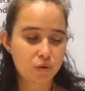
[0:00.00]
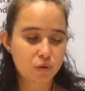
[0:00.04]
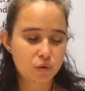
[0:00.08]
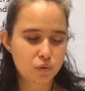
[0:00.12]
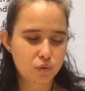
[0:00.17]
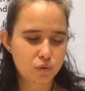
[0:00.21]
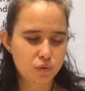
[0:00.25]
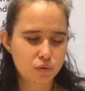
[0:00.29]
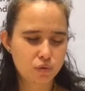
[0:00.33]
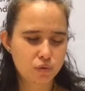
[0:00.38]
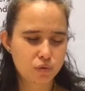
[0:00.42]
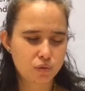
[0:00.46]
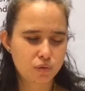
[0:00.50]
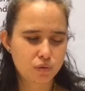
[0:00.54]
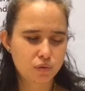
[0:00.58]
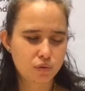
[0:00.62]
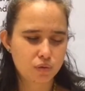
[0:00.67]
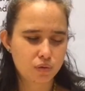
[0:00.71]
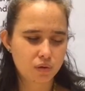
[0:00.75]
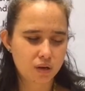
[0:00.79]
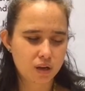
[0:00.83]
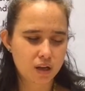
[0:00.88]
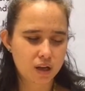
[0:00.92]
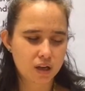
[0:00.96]
who
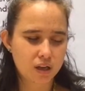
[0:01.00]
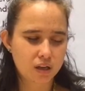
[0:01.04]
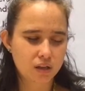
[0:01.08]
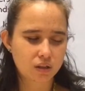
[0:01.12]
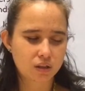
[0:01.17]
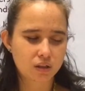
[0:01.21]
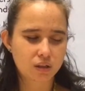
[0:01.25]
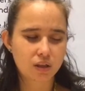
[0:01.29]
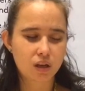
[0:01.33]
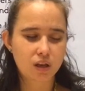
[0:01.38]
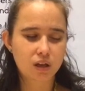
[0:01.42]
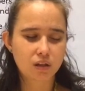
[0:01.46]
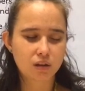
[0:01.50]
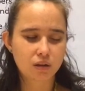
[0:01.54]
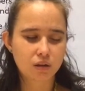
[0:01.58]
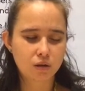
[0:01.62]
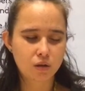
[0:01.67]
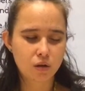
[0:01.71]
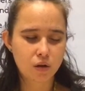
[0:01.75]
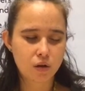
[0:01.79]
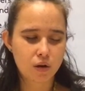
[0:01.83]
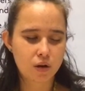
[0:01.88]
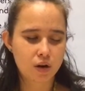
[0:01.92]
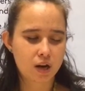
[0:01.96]
is
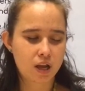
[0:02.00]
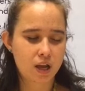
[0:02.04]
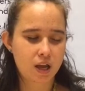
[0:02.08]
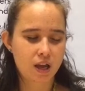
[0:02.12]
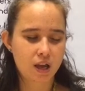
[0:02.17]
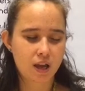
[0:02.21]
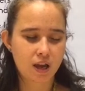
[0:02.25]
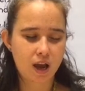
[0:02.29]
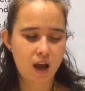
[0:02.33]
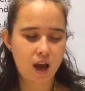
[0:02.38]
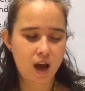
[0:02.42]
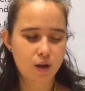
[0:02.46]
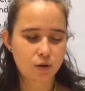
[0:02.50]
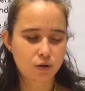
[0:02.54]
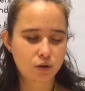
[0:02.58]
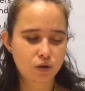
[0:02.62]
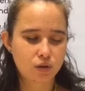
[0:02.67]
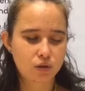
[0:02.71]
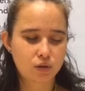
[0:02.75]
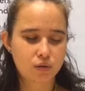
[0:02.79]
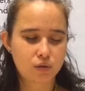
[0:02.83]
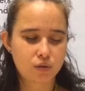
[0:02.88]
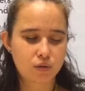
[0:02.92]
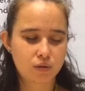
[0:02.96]
learning how
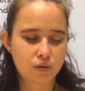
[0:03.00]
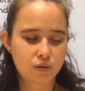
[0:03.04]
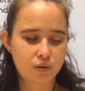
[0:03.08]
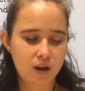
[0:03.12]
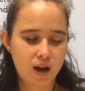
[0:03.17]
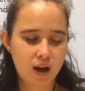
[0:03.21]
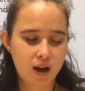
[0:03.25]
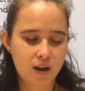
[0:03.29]
to